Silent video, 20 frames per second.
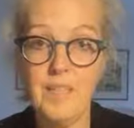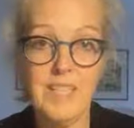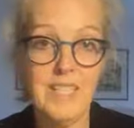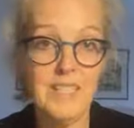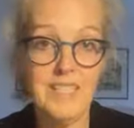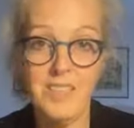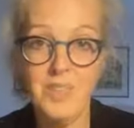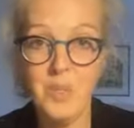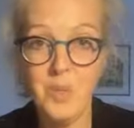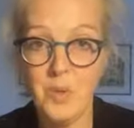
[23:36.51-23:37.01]

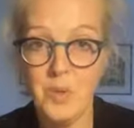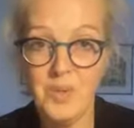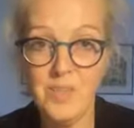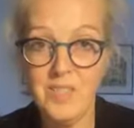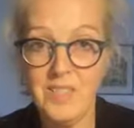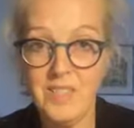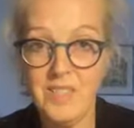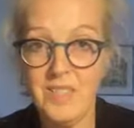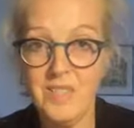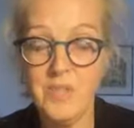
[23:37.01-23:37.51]
it's
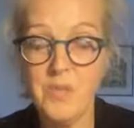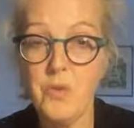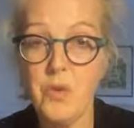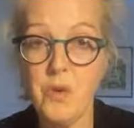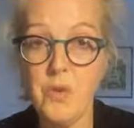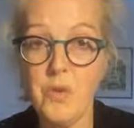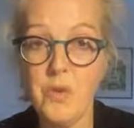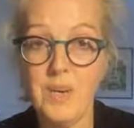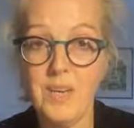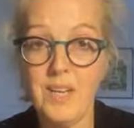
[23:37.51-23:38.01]
not as
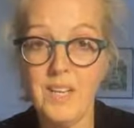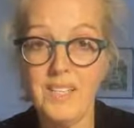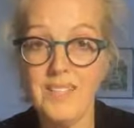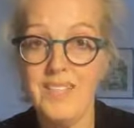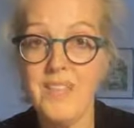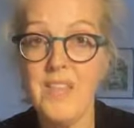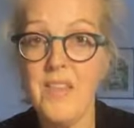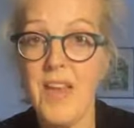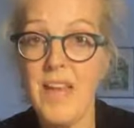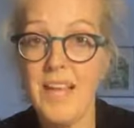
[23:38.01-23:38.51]
strong
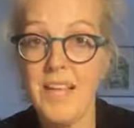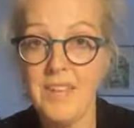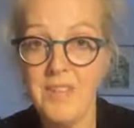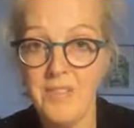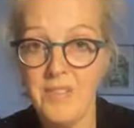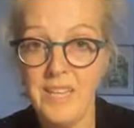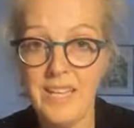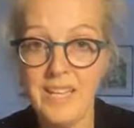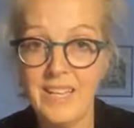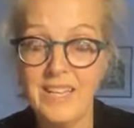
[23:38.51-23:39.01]
as they
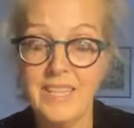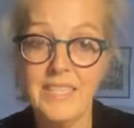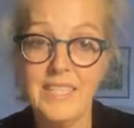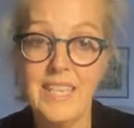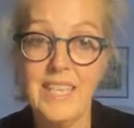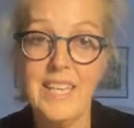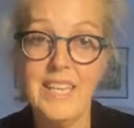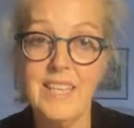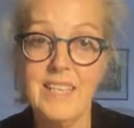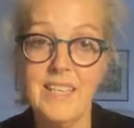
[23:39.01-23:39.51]
think
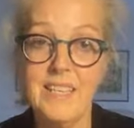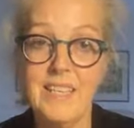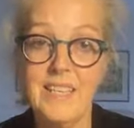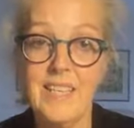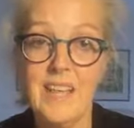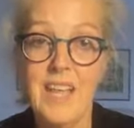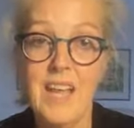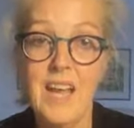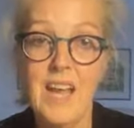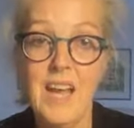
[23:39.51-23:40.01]
it
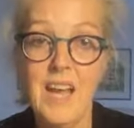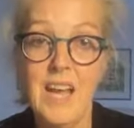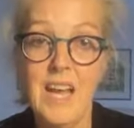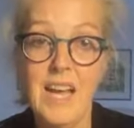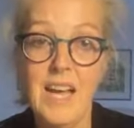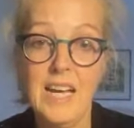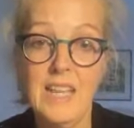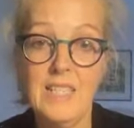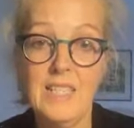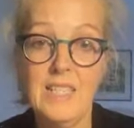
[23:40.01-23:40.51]
is.
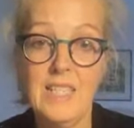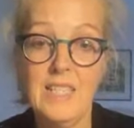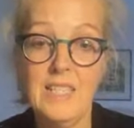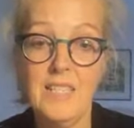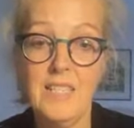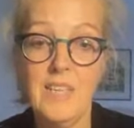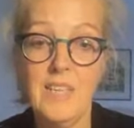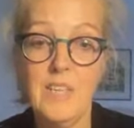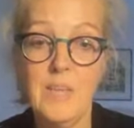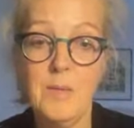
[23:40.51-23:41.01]
And
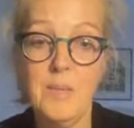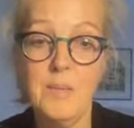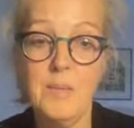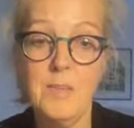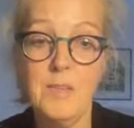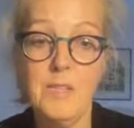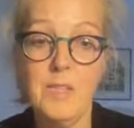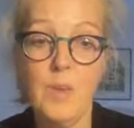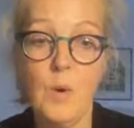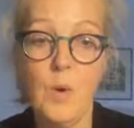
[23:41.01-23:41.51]
in
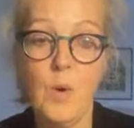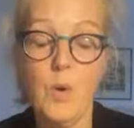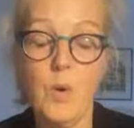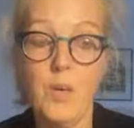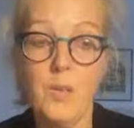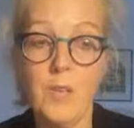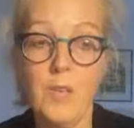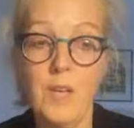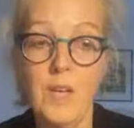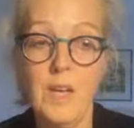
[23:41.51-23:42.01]
terms
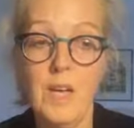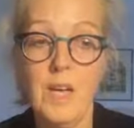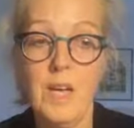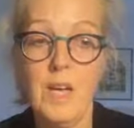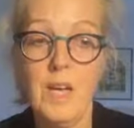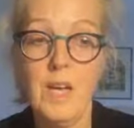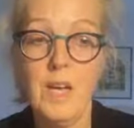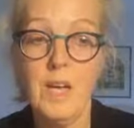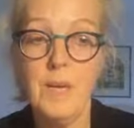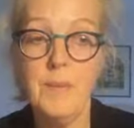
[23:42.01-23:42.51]
of
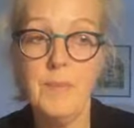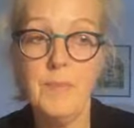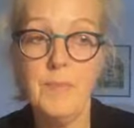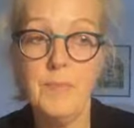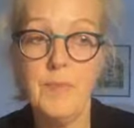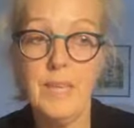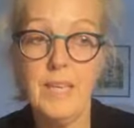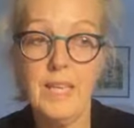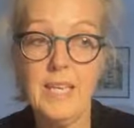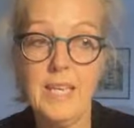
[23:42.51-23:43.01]

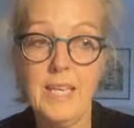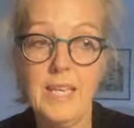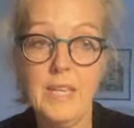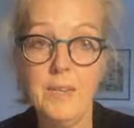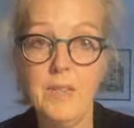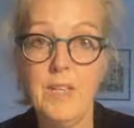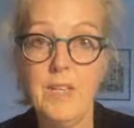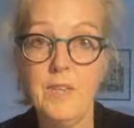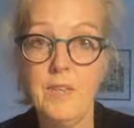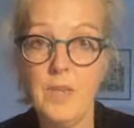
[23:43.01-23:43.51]

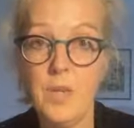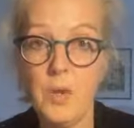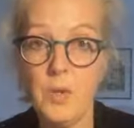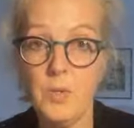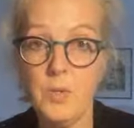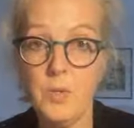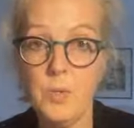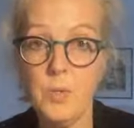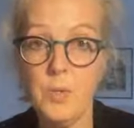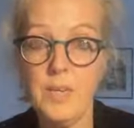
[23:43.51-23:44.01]
even if a
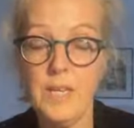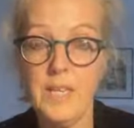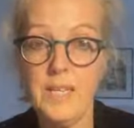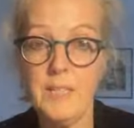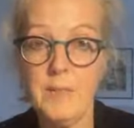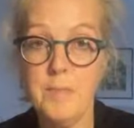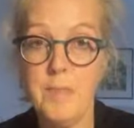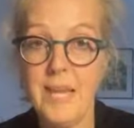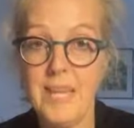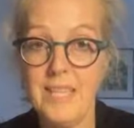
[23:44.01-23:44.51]
cost order
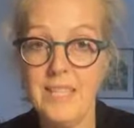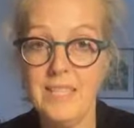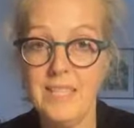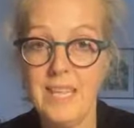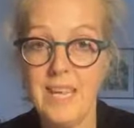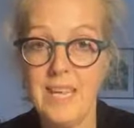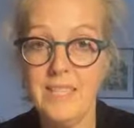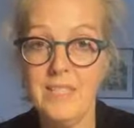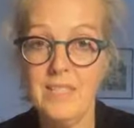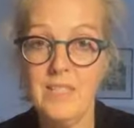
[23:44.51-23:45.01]
is made
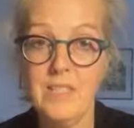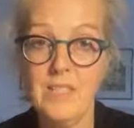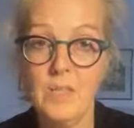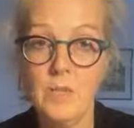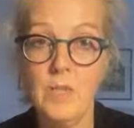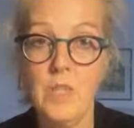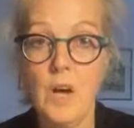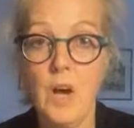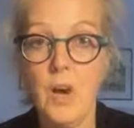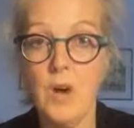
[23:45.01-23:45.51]
against
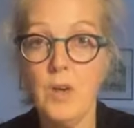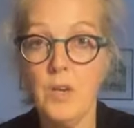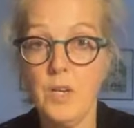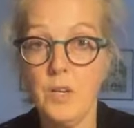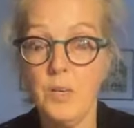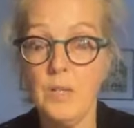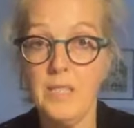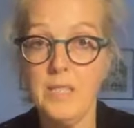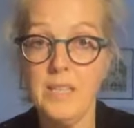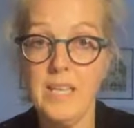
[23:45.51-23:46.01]
you, to
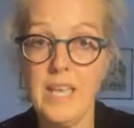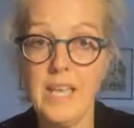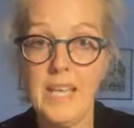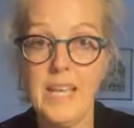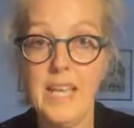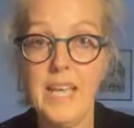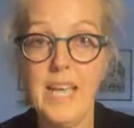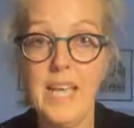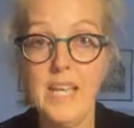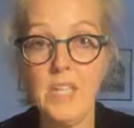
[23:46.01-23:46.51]
argue and
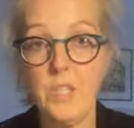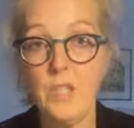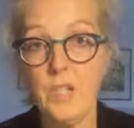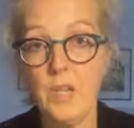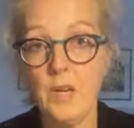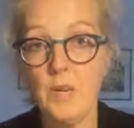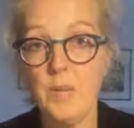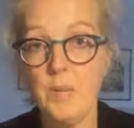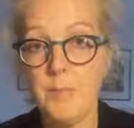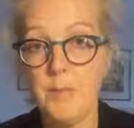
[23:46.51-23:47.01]
say it
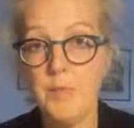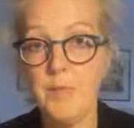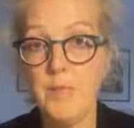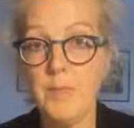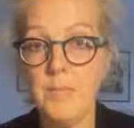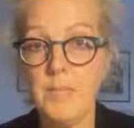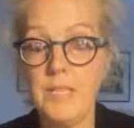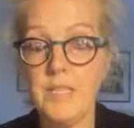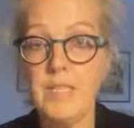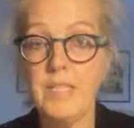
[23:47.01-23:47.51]
should only be
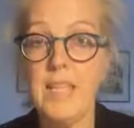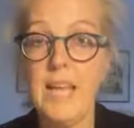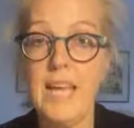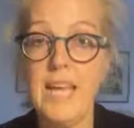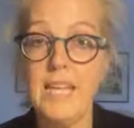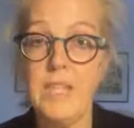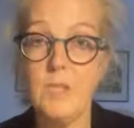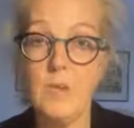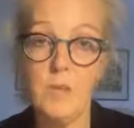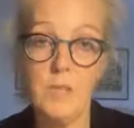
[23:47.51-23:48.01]
from this
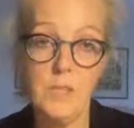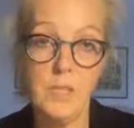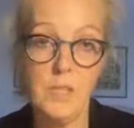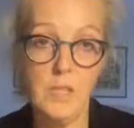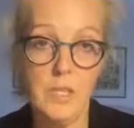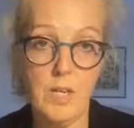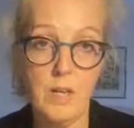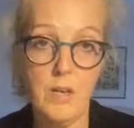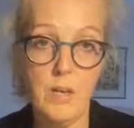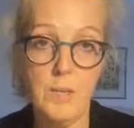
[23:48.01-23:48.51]
date, or it
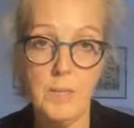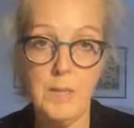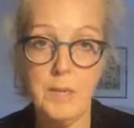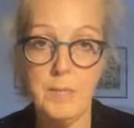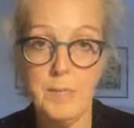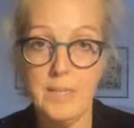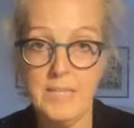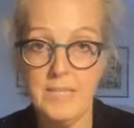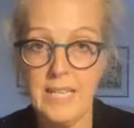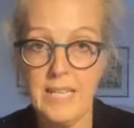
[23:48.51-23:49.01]
should only be
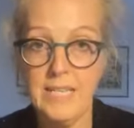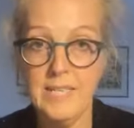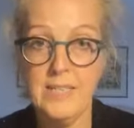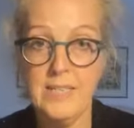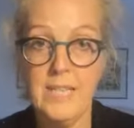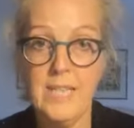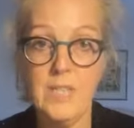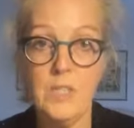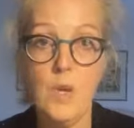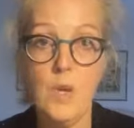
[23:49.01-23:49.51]
a
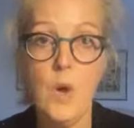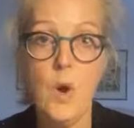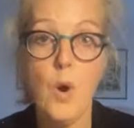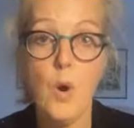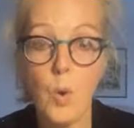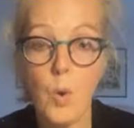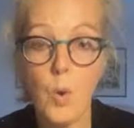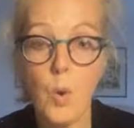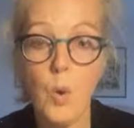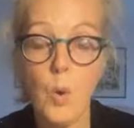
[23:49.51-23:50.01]
percentage,
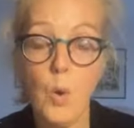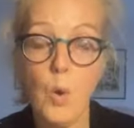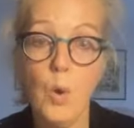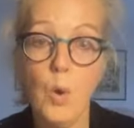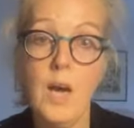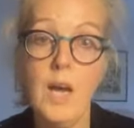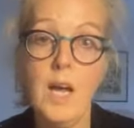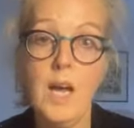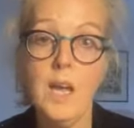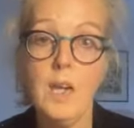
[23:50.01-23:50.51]

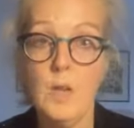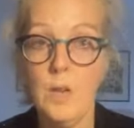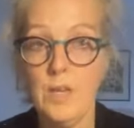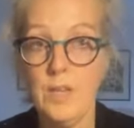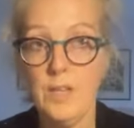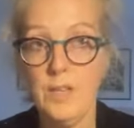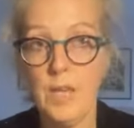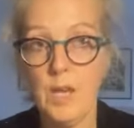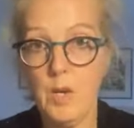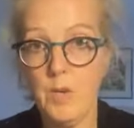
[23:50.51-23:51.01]
or
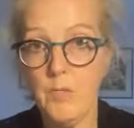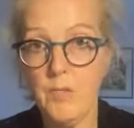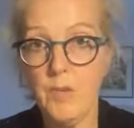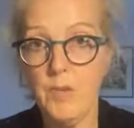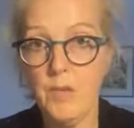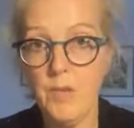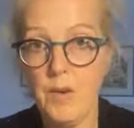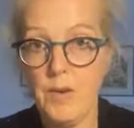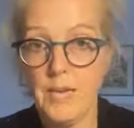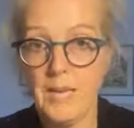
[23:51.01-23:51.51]
look at the
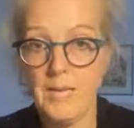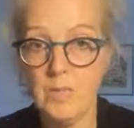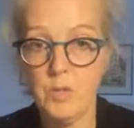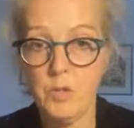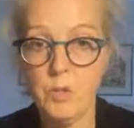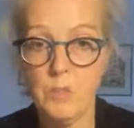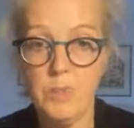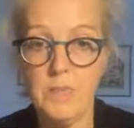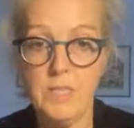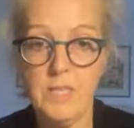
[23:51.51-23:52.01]
overall
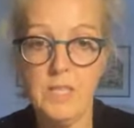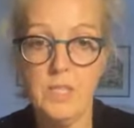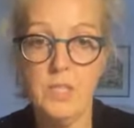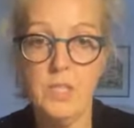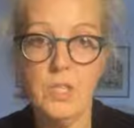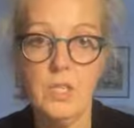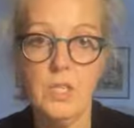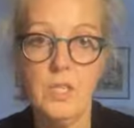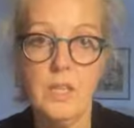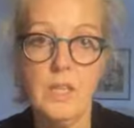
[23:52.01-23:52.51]
financial
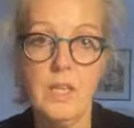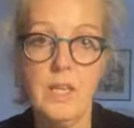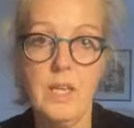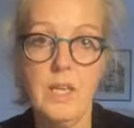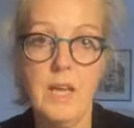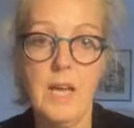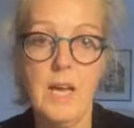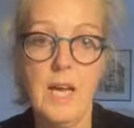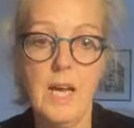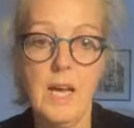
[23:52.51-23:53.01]
position,
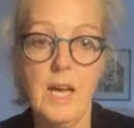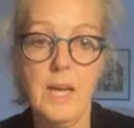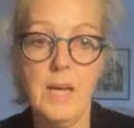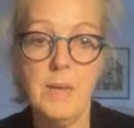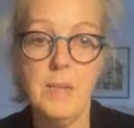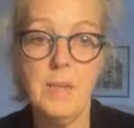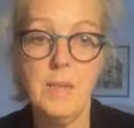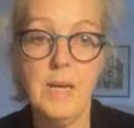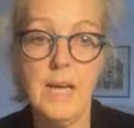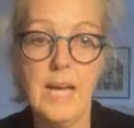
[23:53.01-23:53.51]

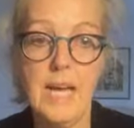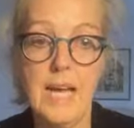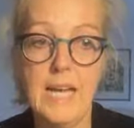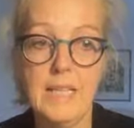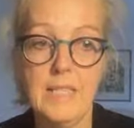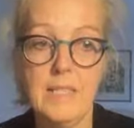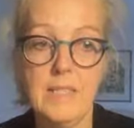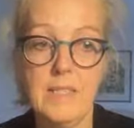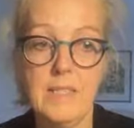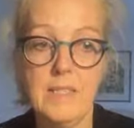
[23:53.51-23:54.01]
and
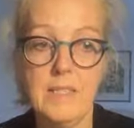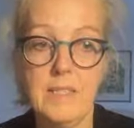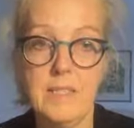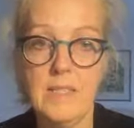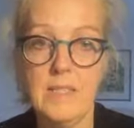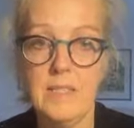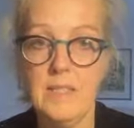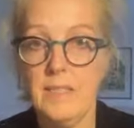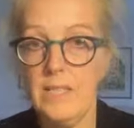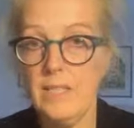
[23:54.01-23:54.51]

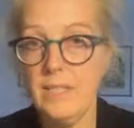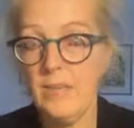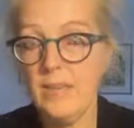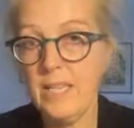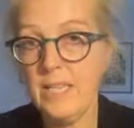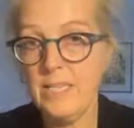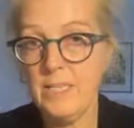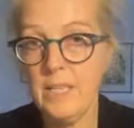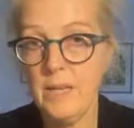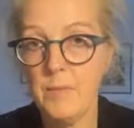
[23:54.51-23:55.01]

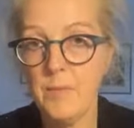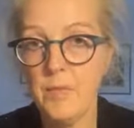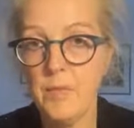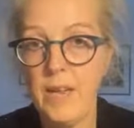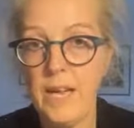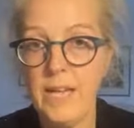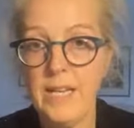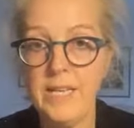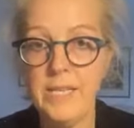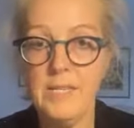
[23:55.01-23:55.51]
there's an
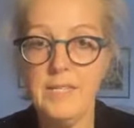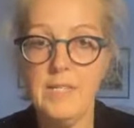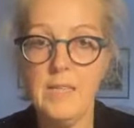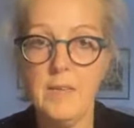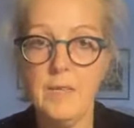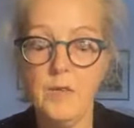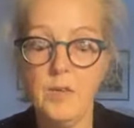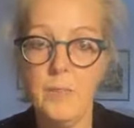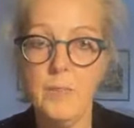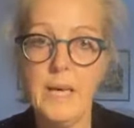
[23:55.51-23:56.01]

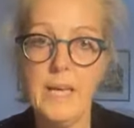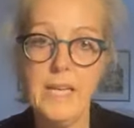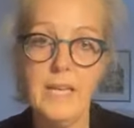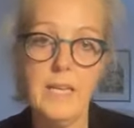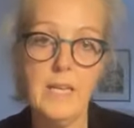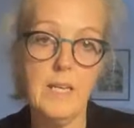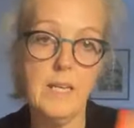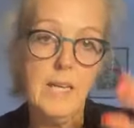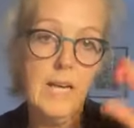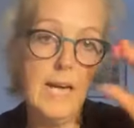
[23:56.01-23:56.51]
unfairness if you
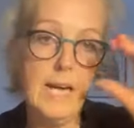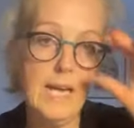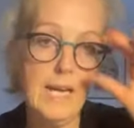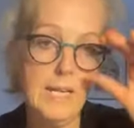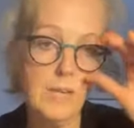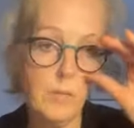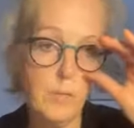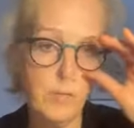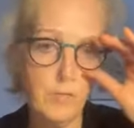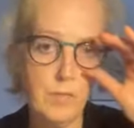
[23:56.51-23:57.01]
make
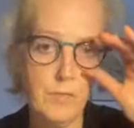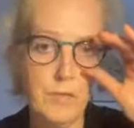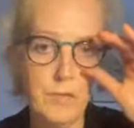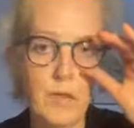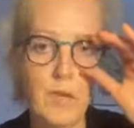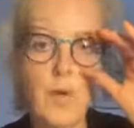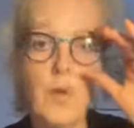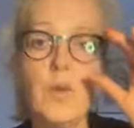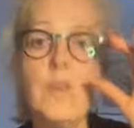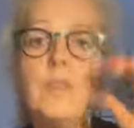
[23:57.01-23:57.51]
an order
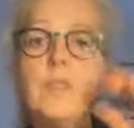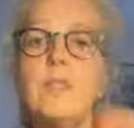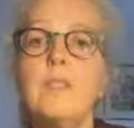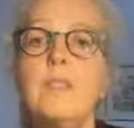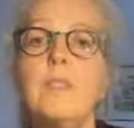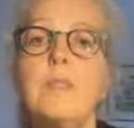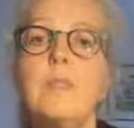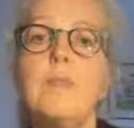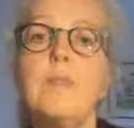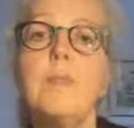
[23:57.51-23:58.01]
for
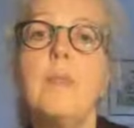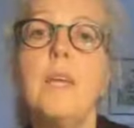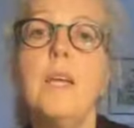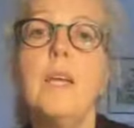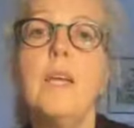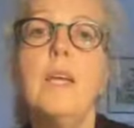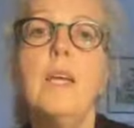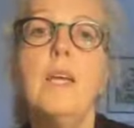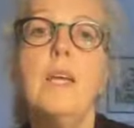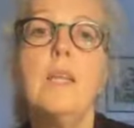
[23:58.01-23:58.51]
costs.
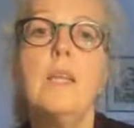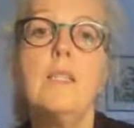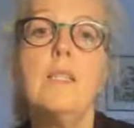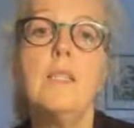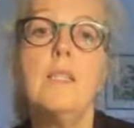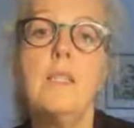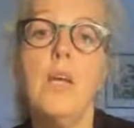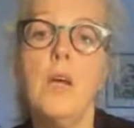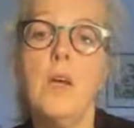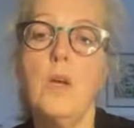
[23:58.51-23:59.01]

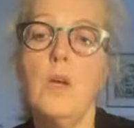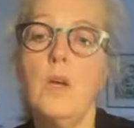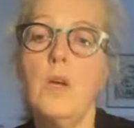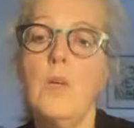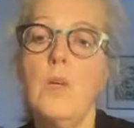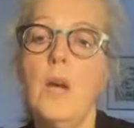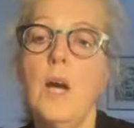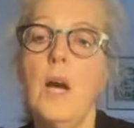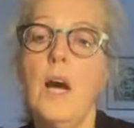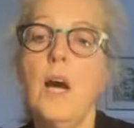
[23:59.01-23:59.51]

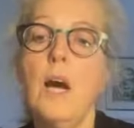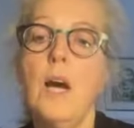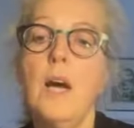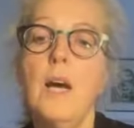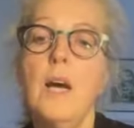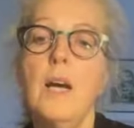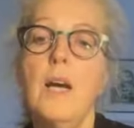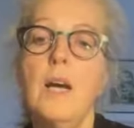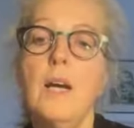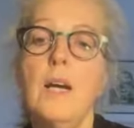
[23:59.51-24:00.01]
So
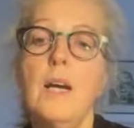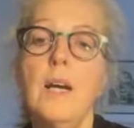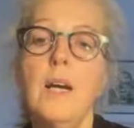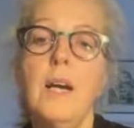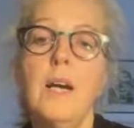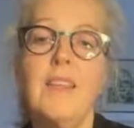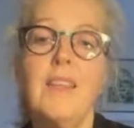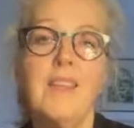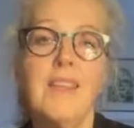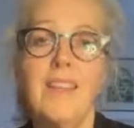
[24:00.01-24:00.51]

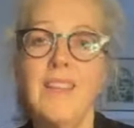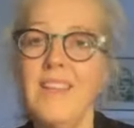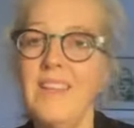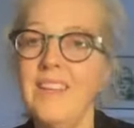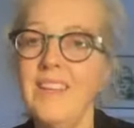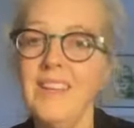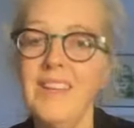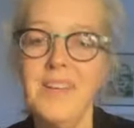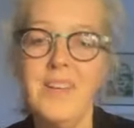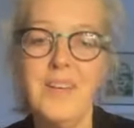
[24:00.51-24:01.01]
I
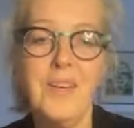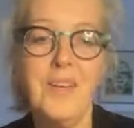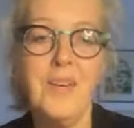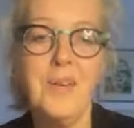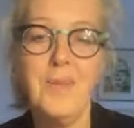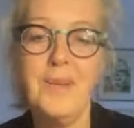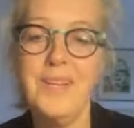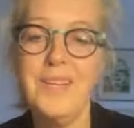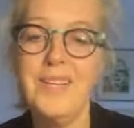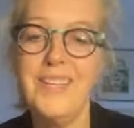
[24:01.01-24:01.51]
think
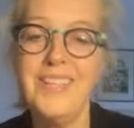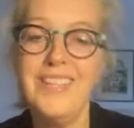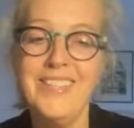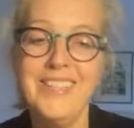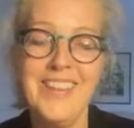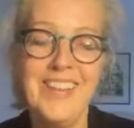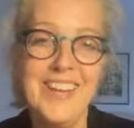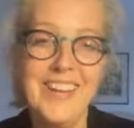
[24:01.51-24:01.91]
we can